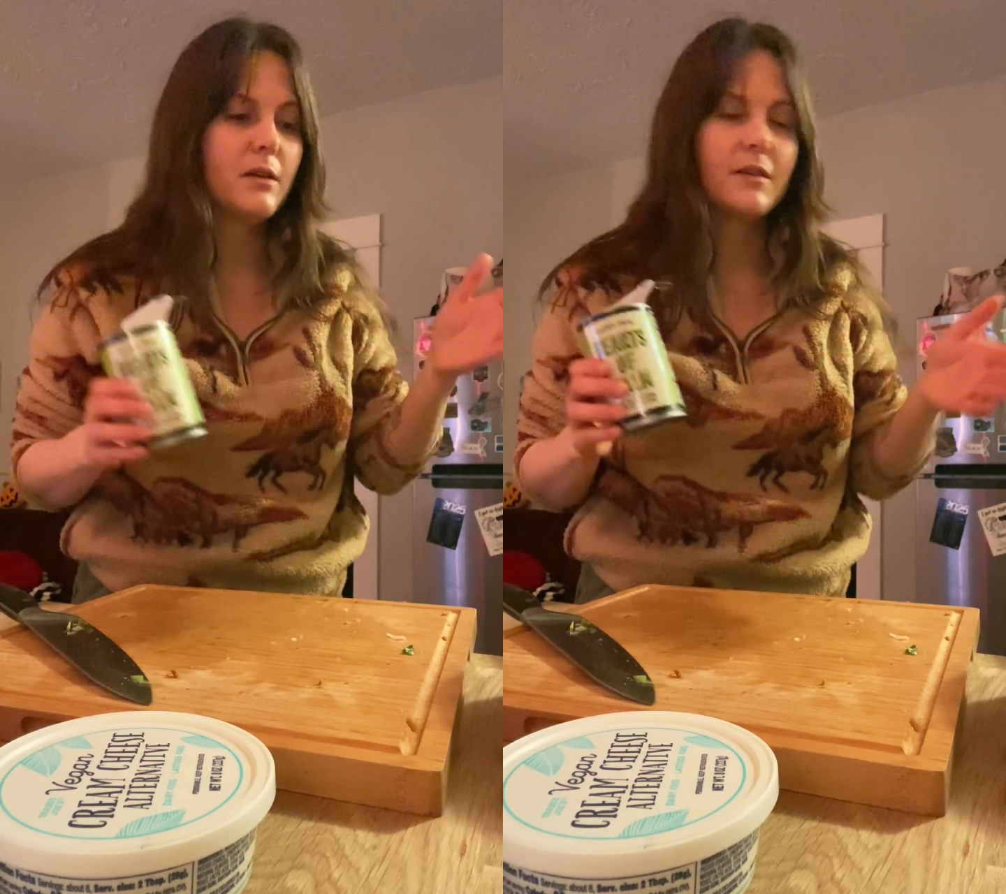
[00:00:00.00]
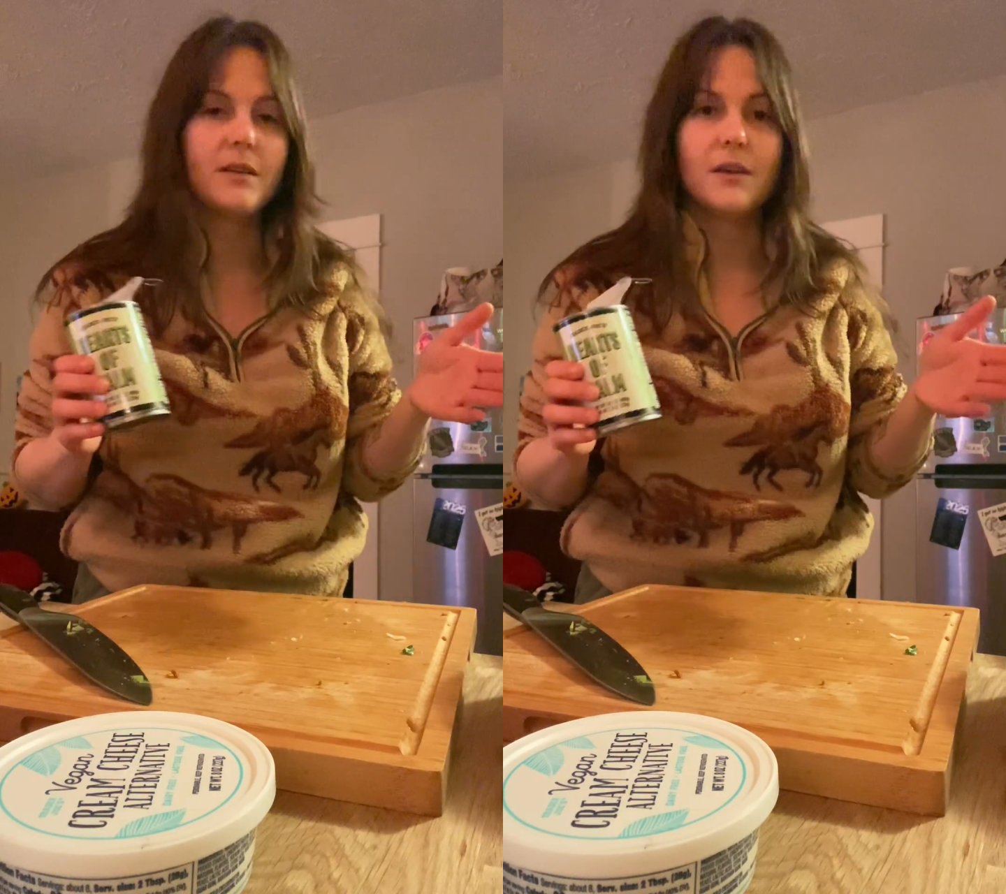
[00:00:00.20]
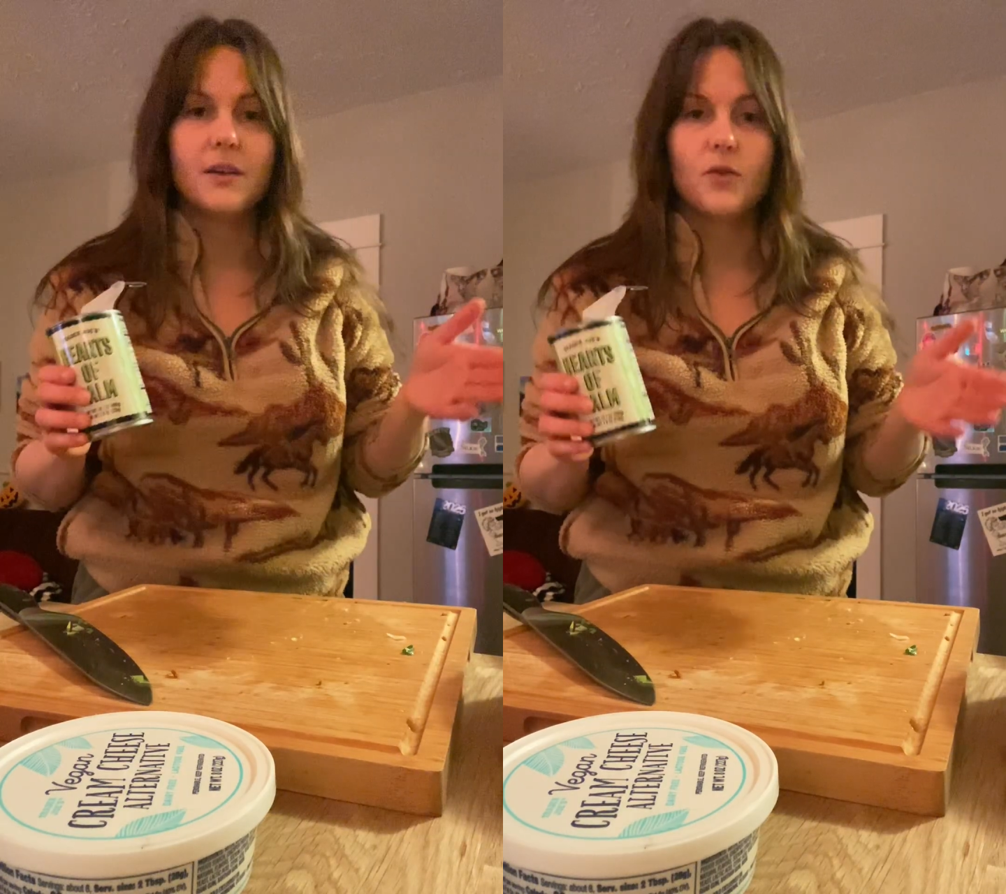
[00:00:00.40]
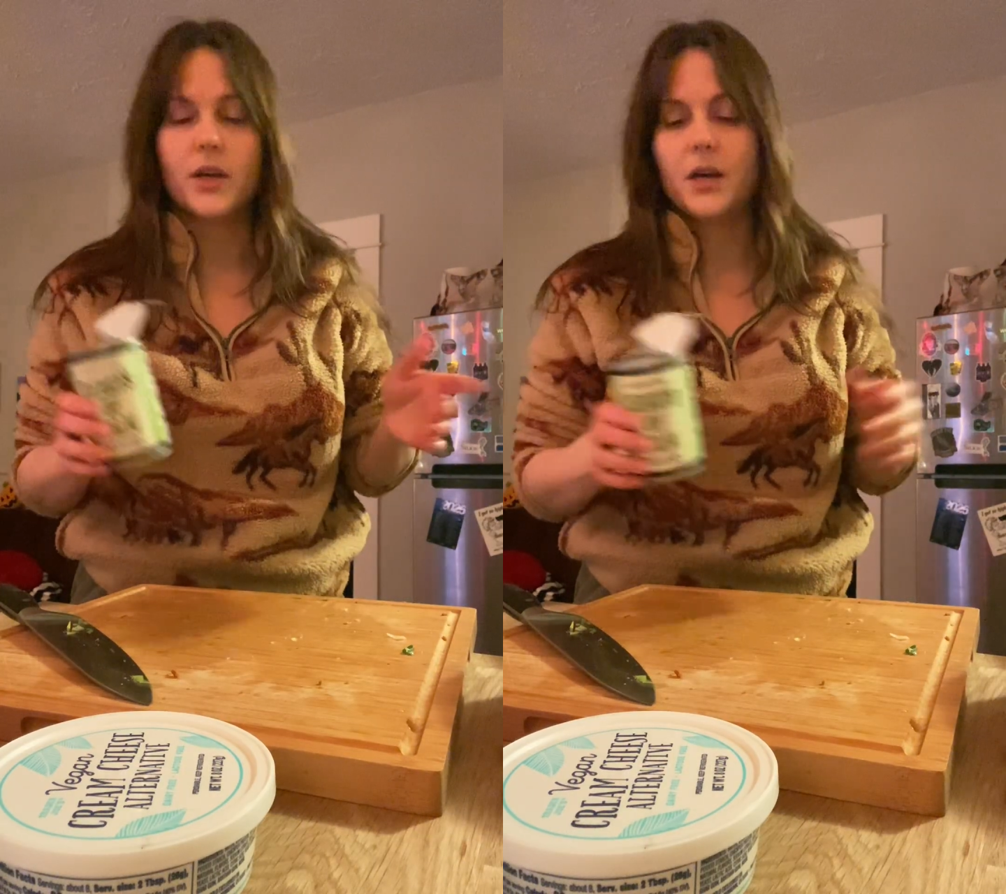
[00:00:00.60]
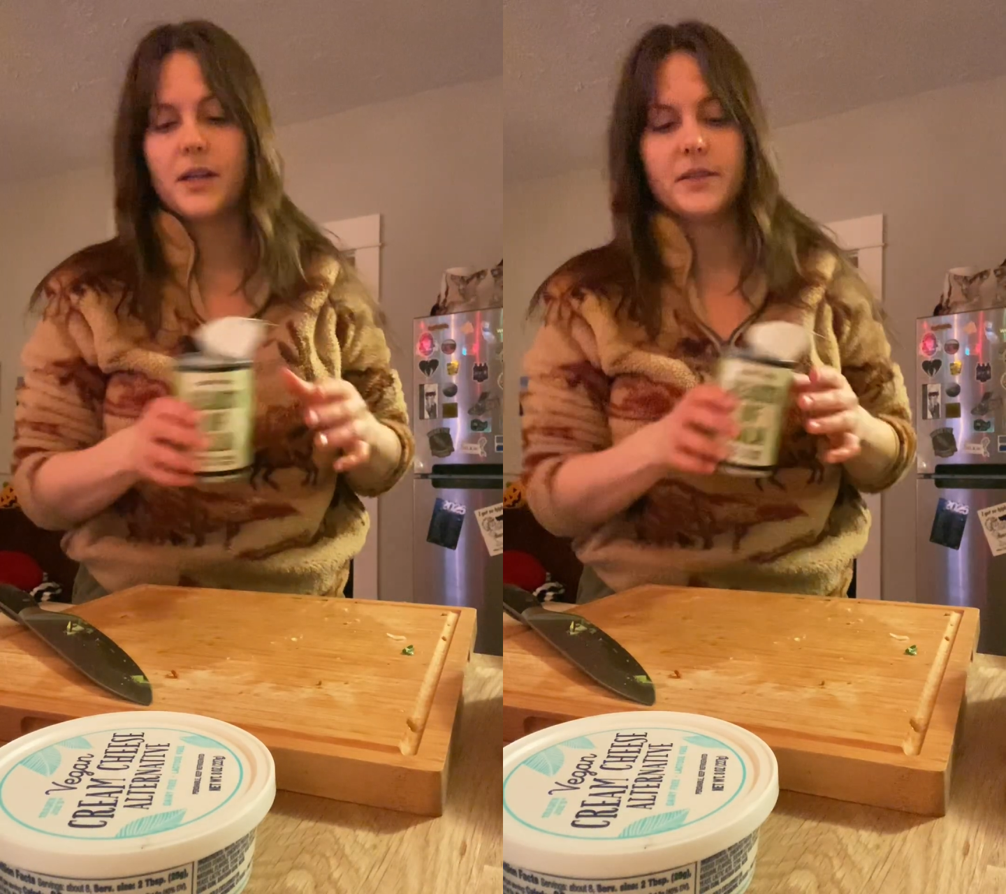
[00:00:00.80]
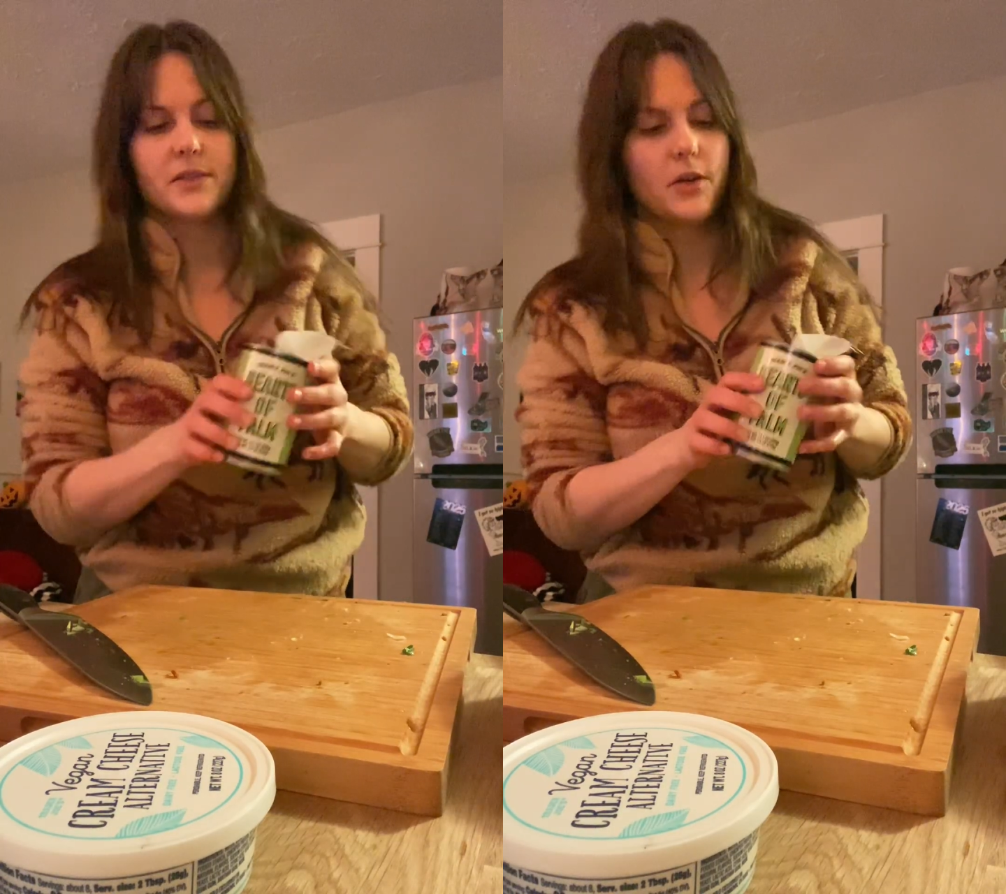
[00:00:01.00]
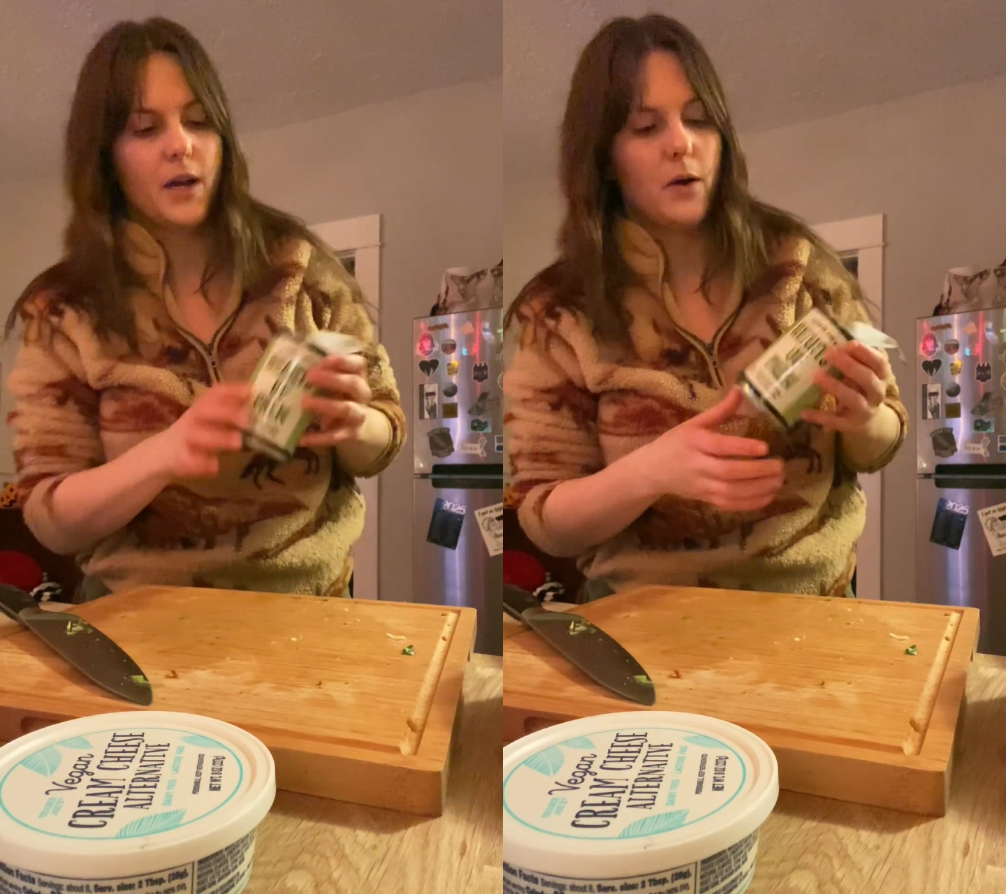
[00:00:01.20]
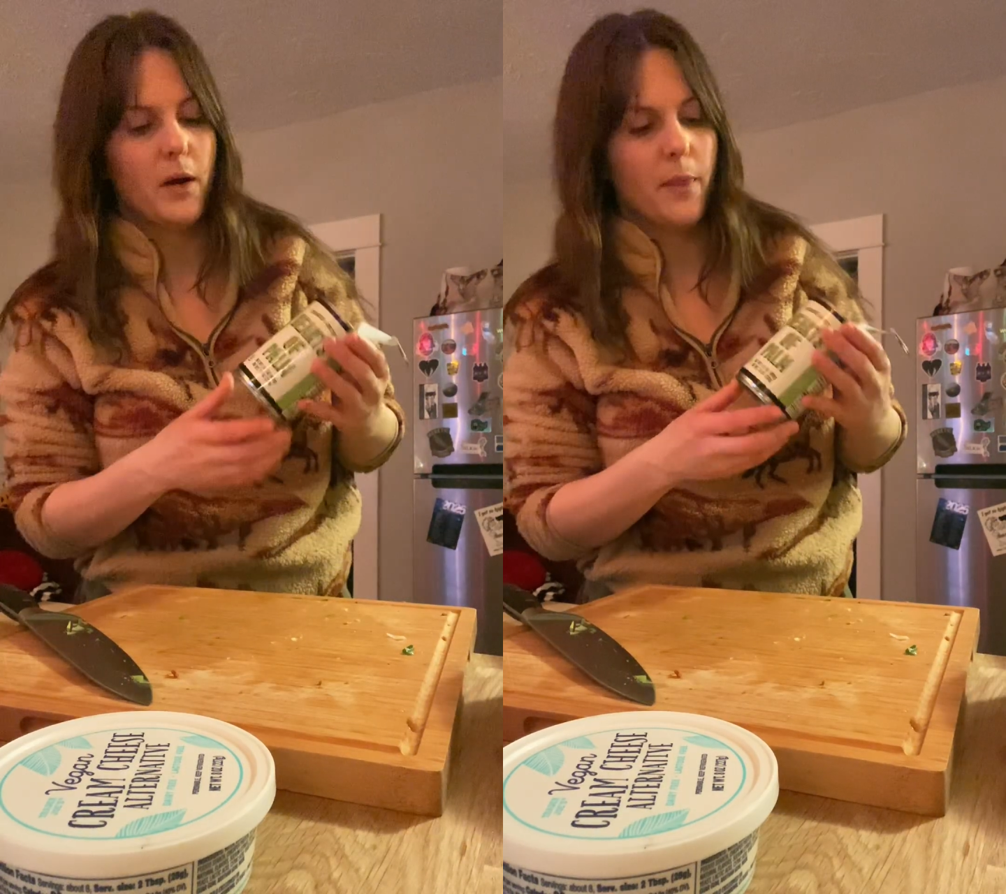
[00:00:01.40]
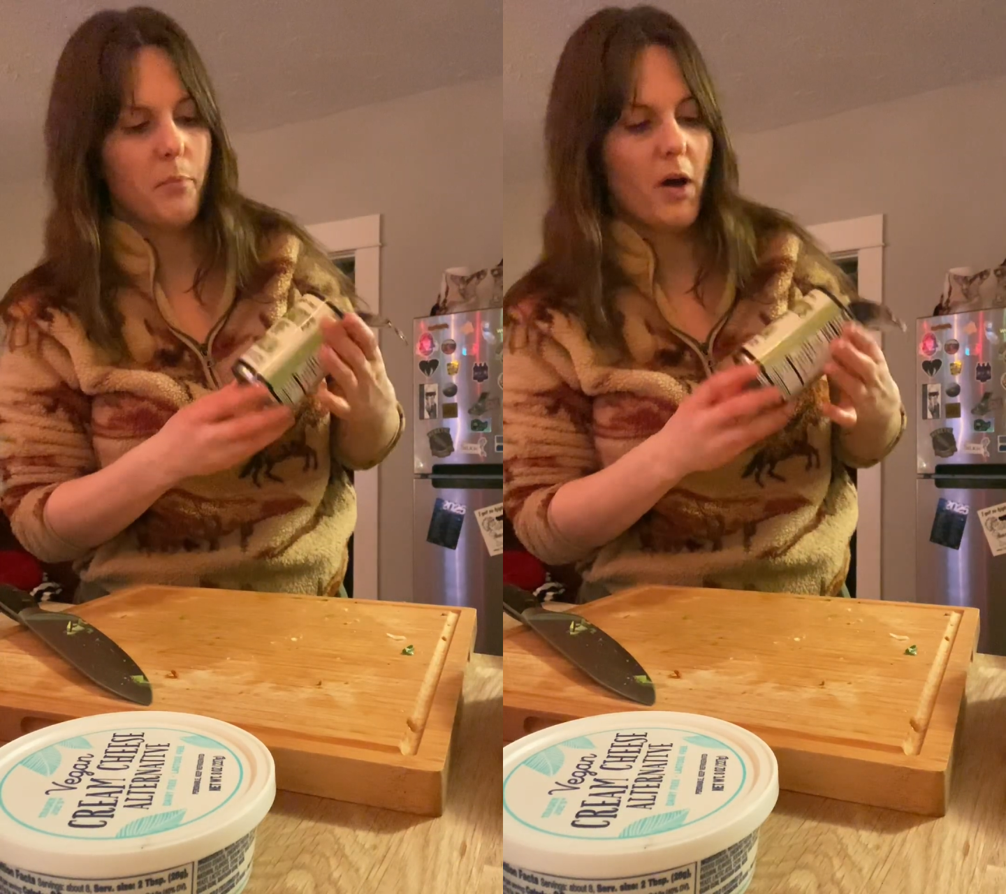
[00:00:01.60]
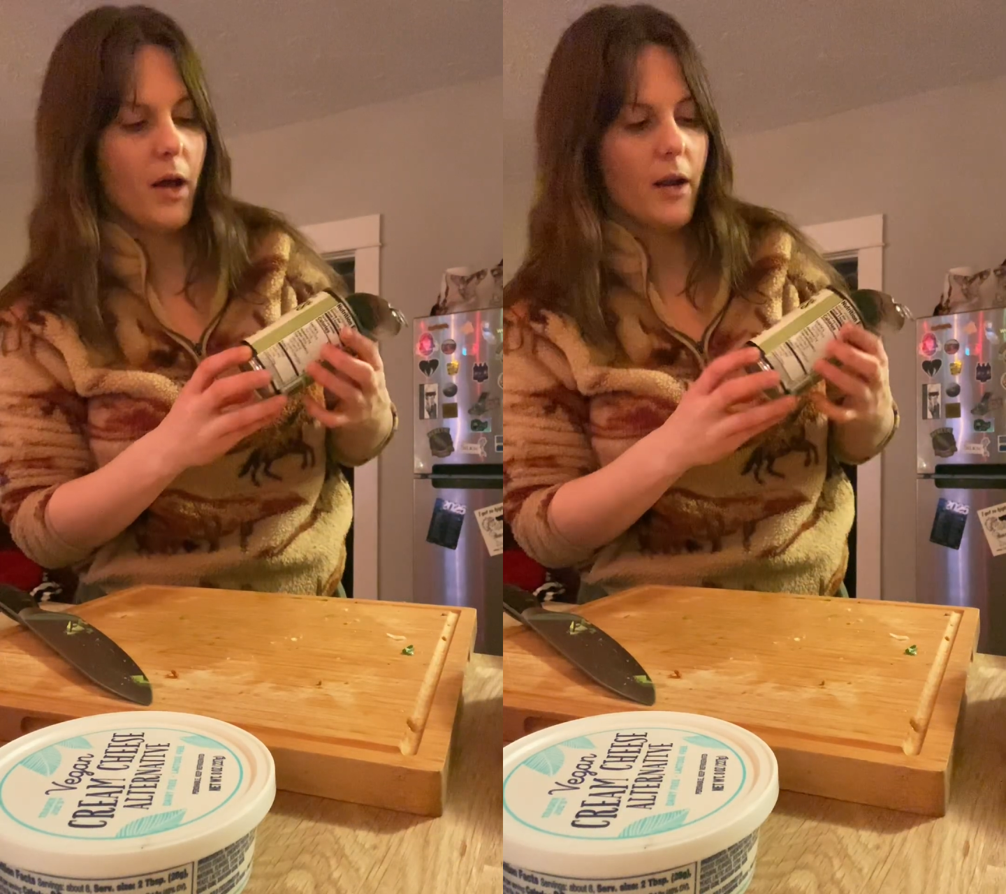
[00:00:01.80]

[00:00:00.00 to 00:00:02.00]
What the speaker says: the green onions are now in the pot.